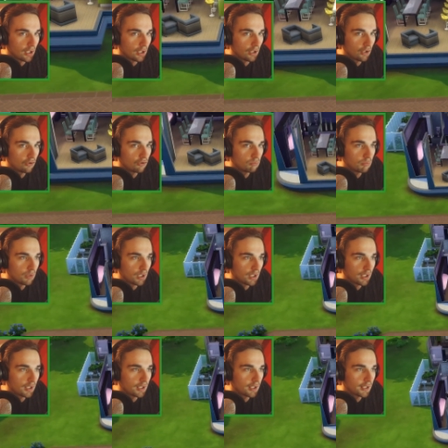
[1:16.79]
Oh
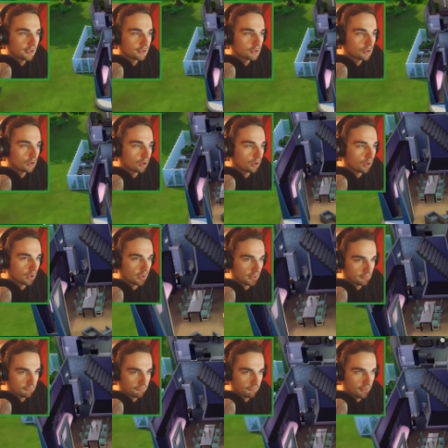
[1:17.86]
my
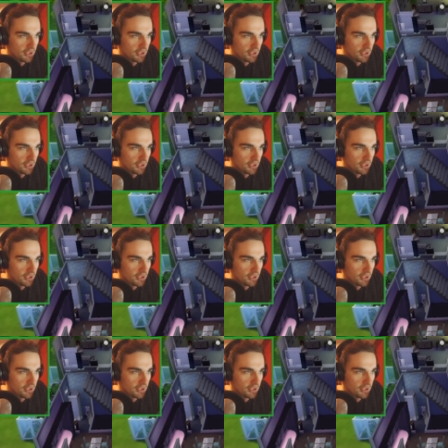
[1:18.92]
god.